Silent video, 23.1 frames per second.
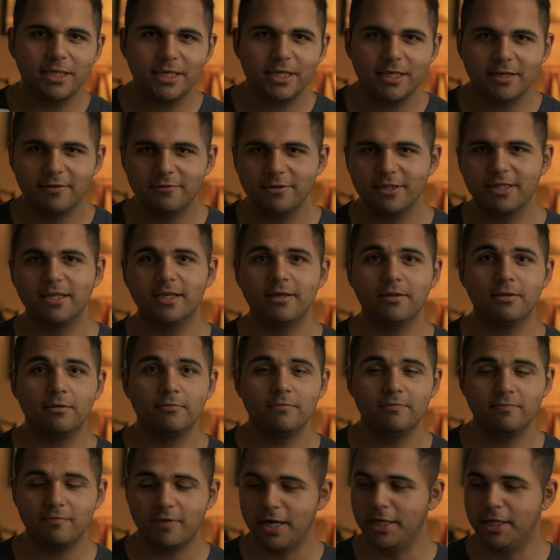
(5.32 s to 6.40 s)
me and everything
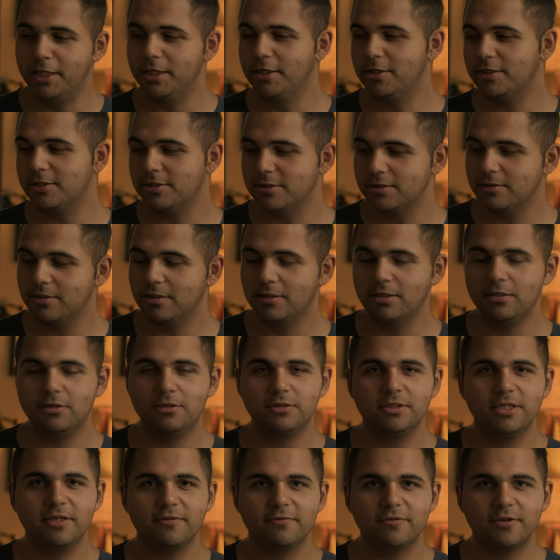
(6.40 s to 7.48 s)
finally looks a little
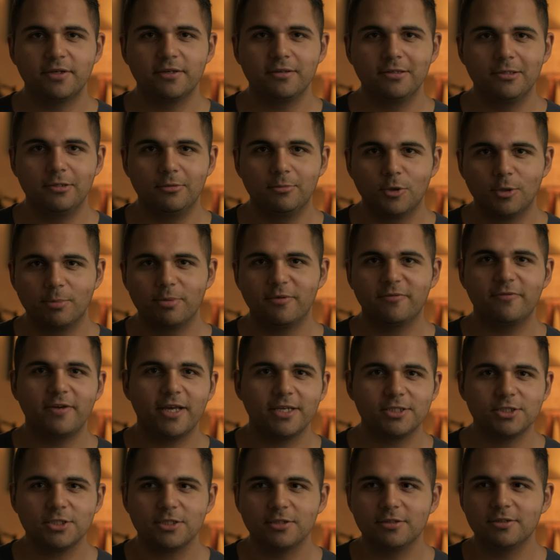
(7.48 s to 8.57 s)
different, a little more
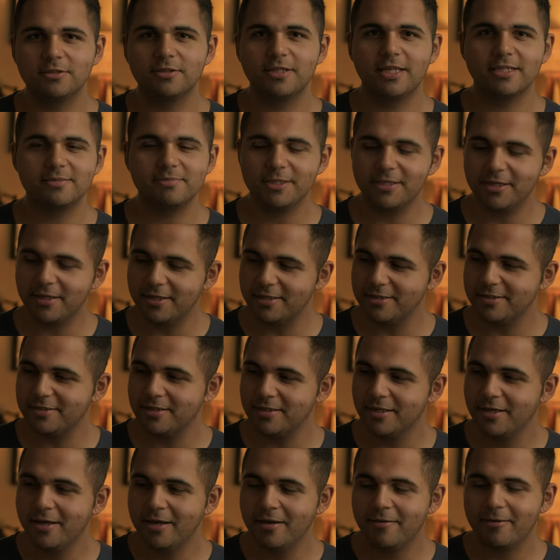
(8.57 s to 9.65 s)
professional. That's because
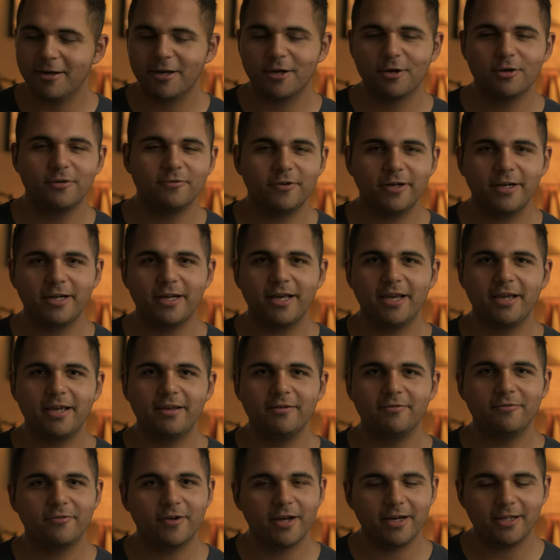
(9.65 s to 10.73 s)
my girlfriend and I
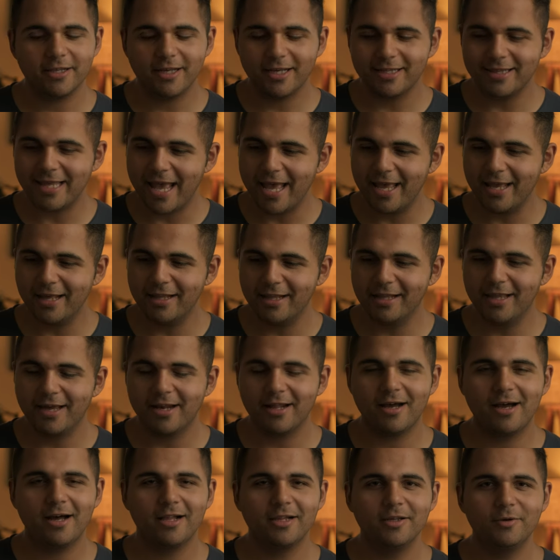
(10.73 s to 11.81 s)
finally got the hell out
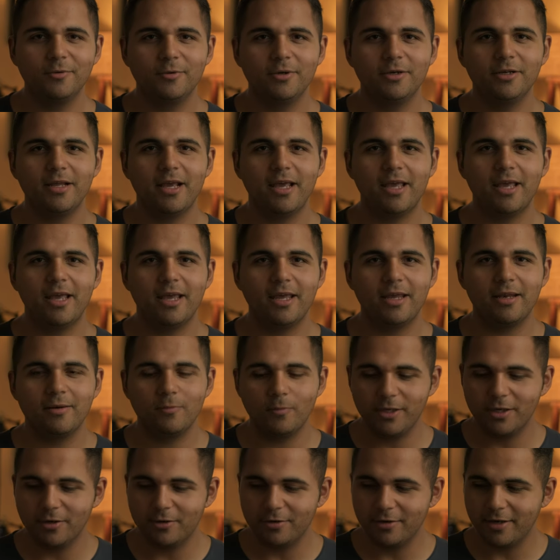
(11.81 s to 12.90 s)
of Hollywood and
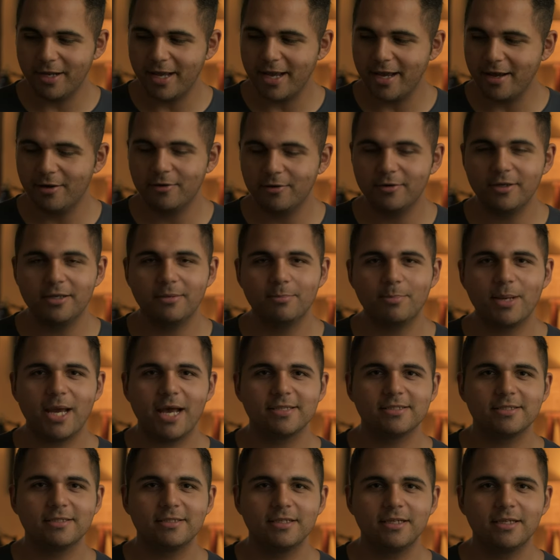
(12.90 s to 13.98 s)
we are now in
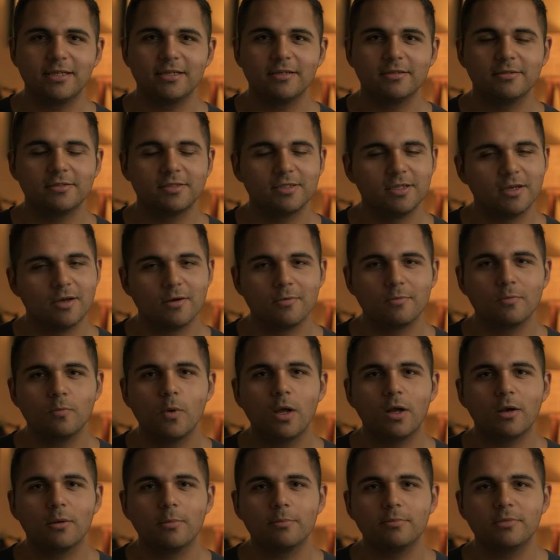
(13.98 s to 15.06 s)
Pasadena. So
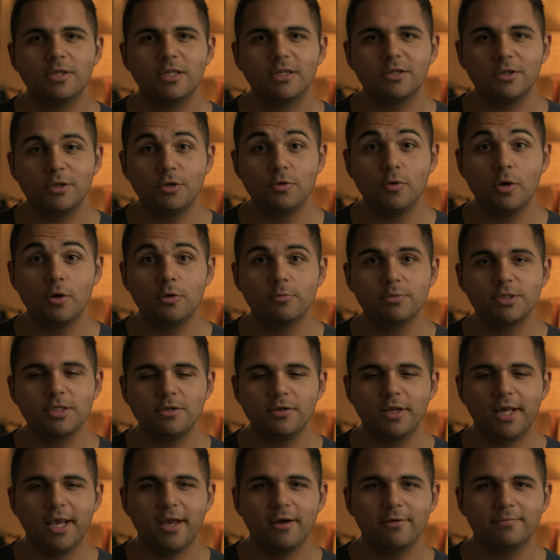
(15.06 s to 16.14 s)
welcome to the new home
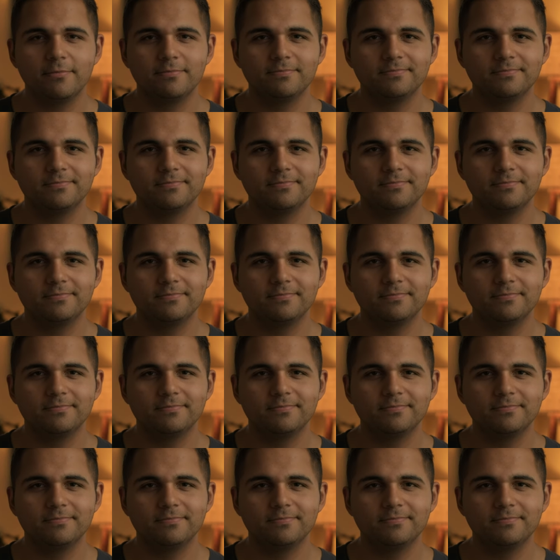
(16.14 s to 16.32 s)
studio.